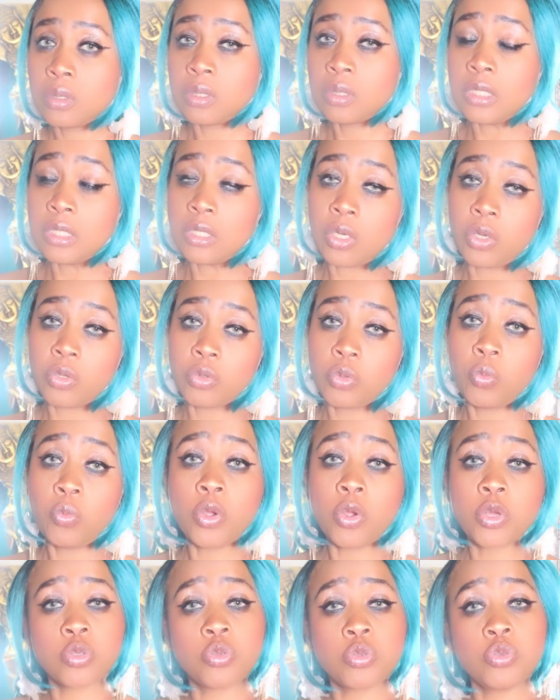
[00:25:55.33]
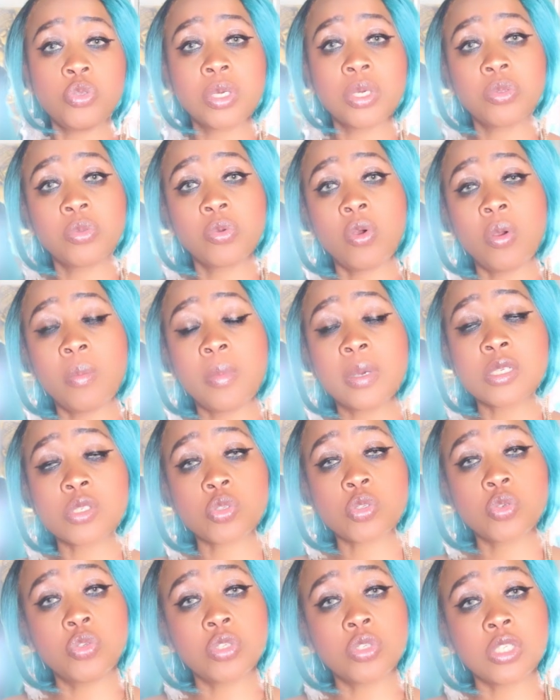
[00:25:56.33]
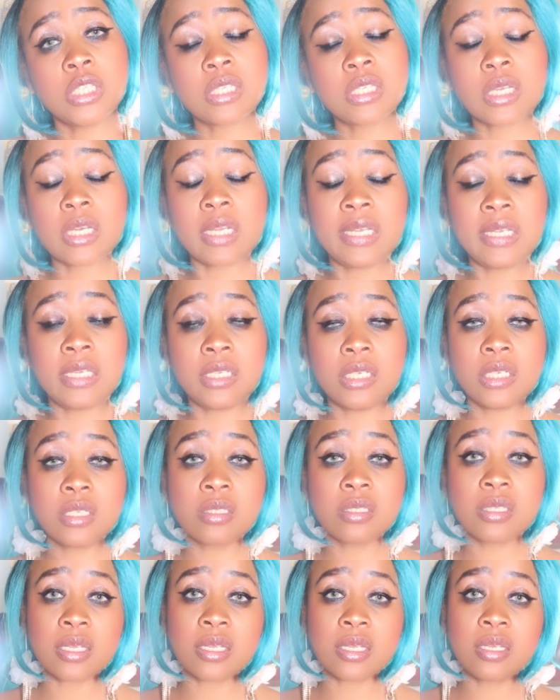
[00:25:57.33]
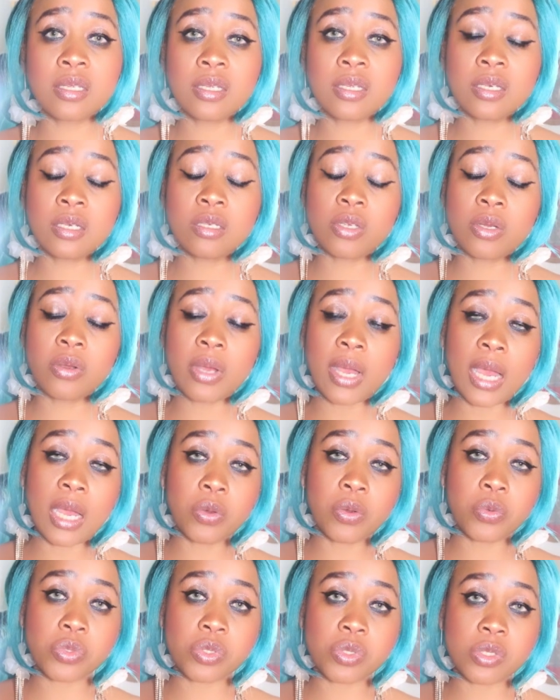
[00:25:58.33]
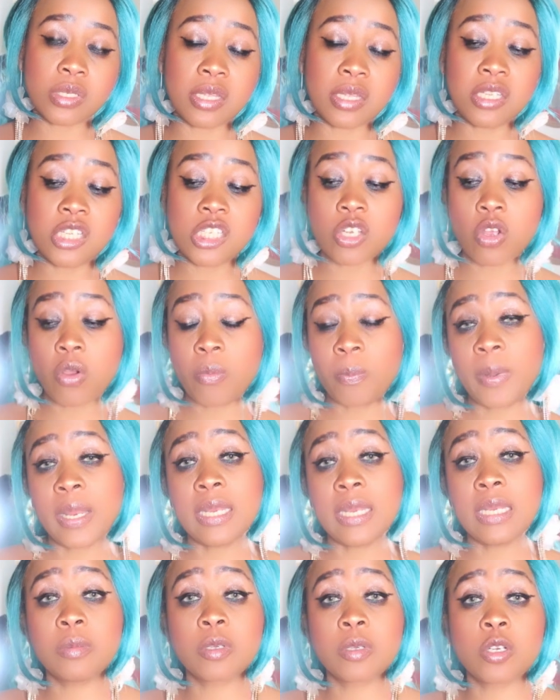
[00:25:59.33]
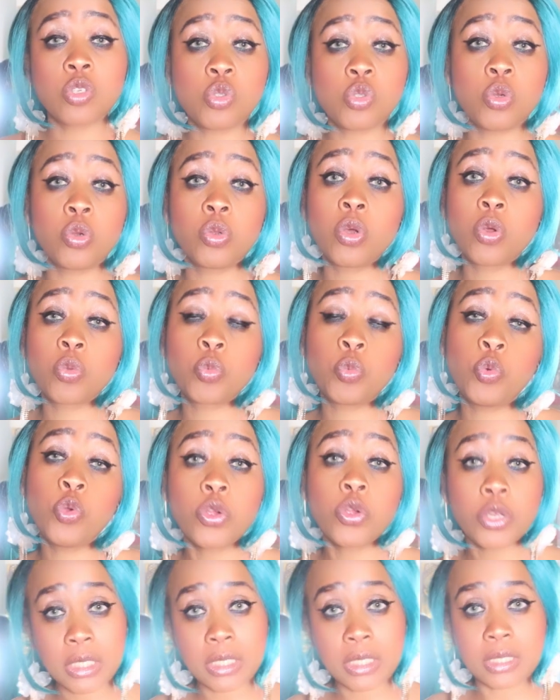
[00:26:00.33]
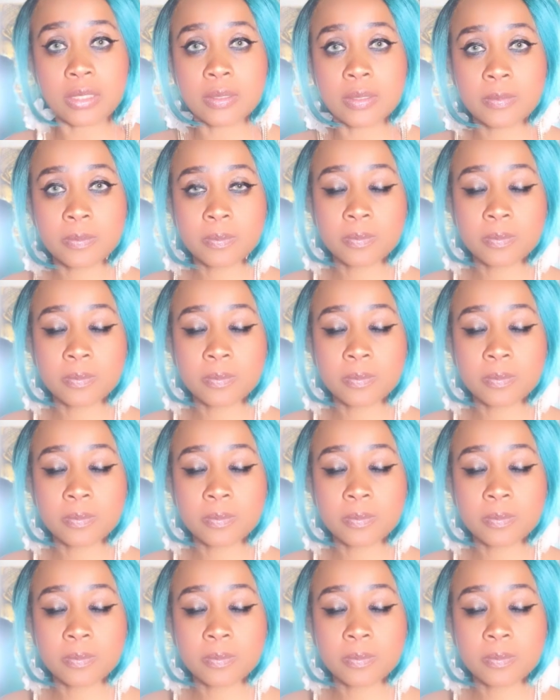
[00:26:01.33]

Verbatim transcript: you know, the work you do at home as cooking, cleaning, and taking care of the house, and he's complaining because you're not working,